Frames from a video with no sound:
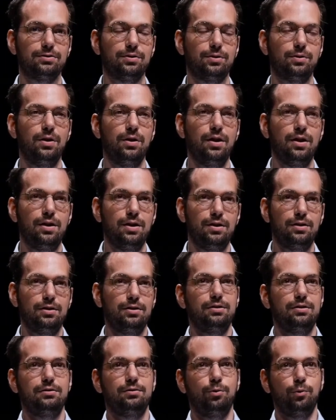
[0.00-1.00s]
So
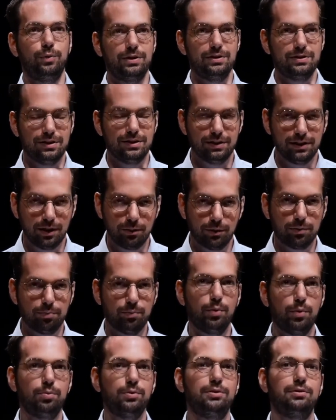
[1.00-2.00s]
when dealing with
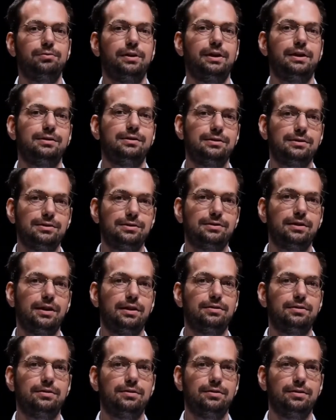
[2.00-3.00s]
mobile devices,
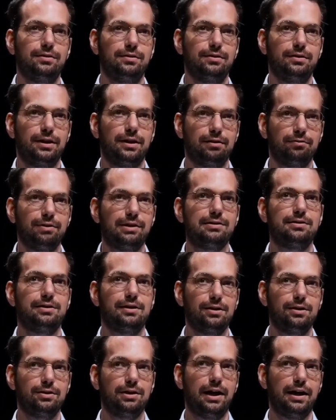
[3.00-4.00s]
it, the
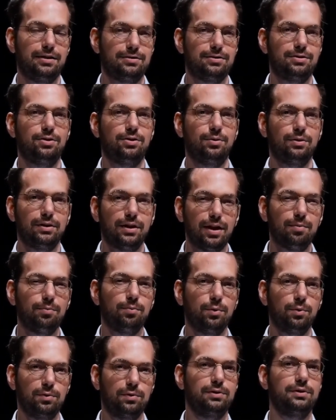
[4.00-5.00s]
investigator has to know a lot
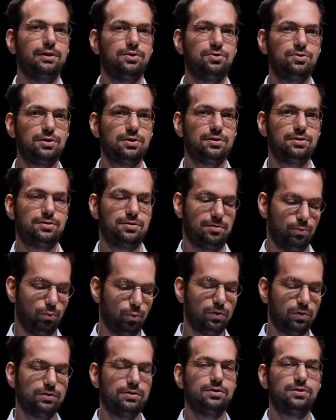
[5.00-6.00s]
more than just
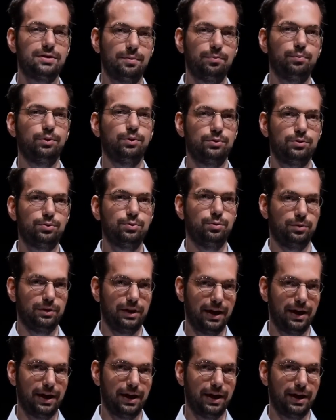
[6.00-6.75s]
one simple tool.